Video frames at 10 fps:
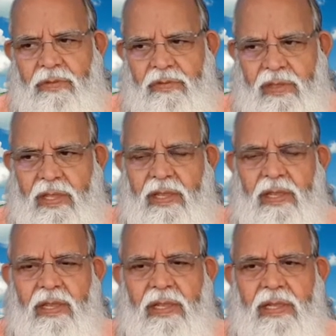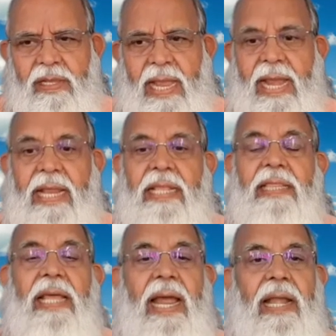See? And
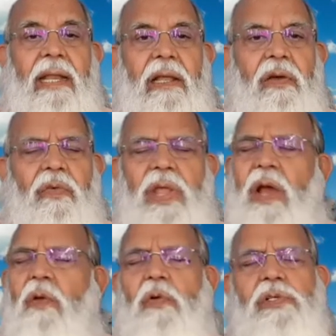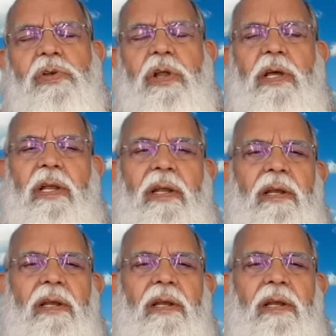in that, we have no struggle.